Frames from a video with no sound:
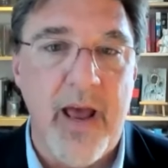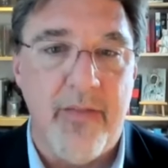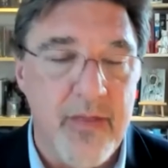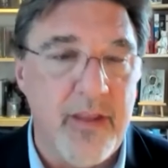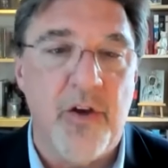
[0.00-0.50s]

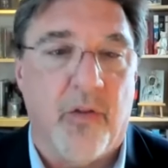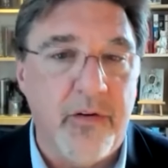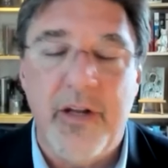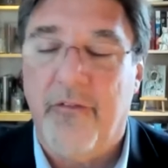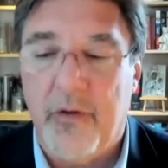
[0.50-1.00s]
And you'll
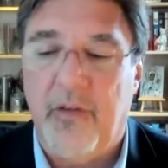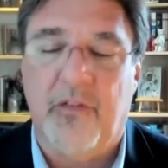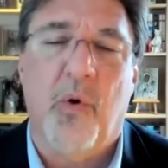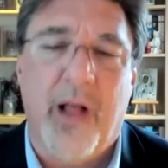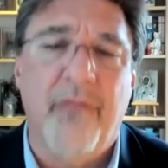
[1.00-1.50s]
inevitably
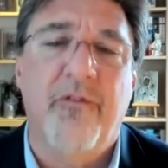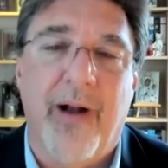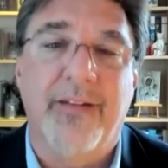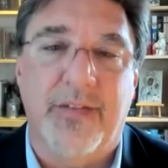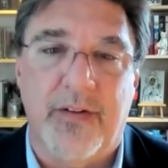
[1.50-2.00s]
say, well, I've
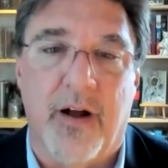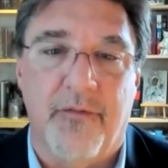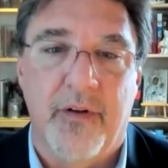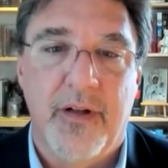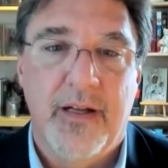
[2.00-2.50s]
read stuff.